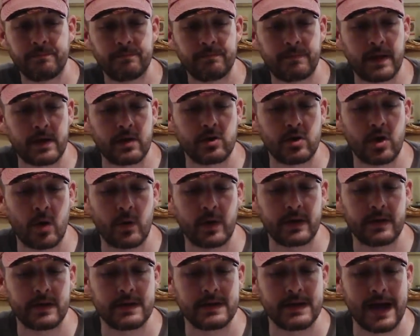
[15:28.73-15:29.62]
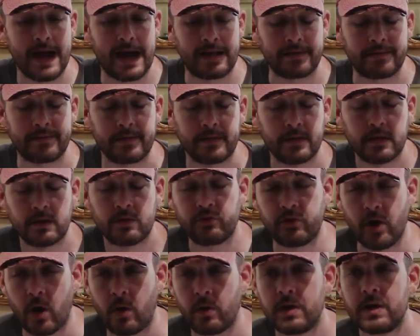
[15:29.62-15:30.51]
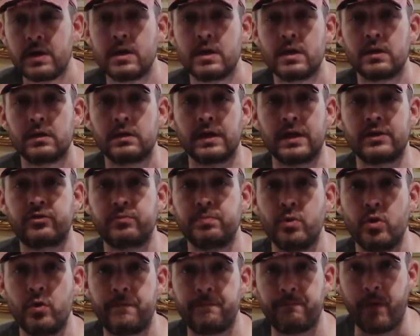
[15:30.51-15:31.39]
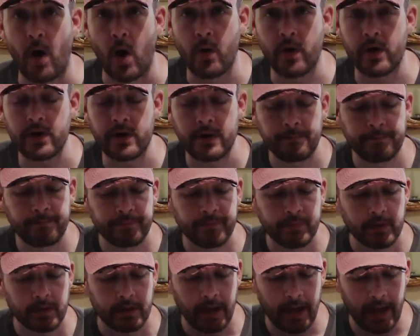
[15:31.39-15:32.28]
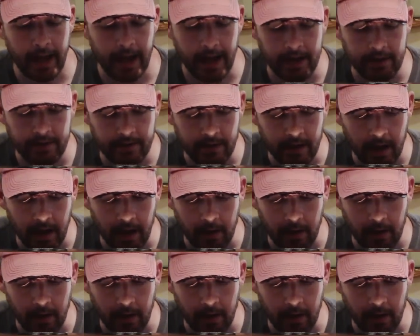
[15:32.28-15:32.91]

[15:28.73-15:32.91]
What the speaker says: Better knowing than not. So let's move forward and